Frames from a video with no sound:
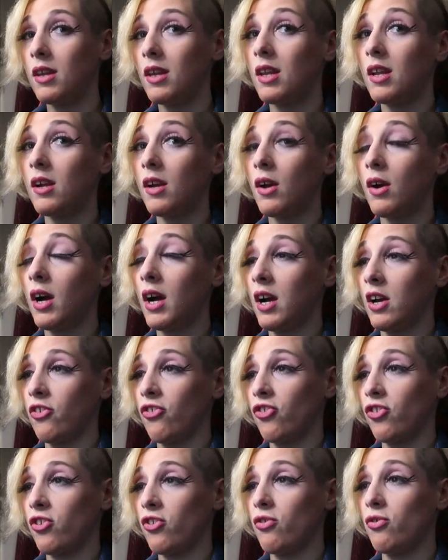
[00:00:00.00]
and
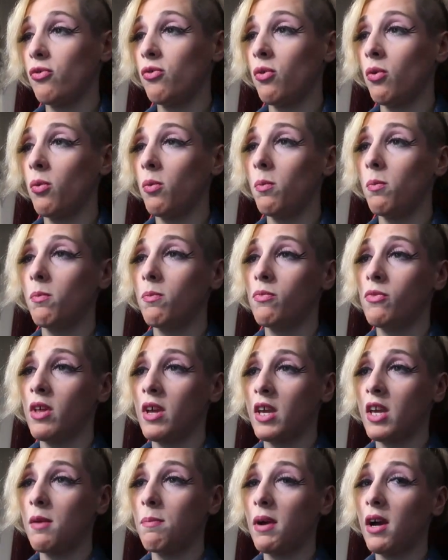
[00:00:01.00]

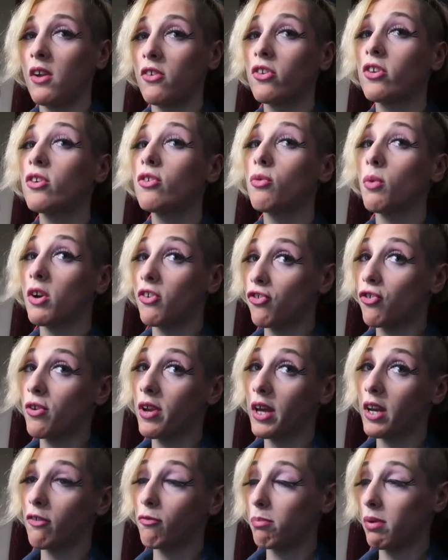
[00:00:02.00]
they keep asking you what's your
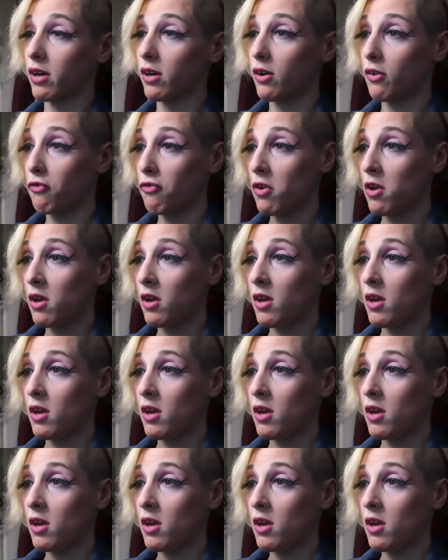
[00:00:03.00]
date of birth.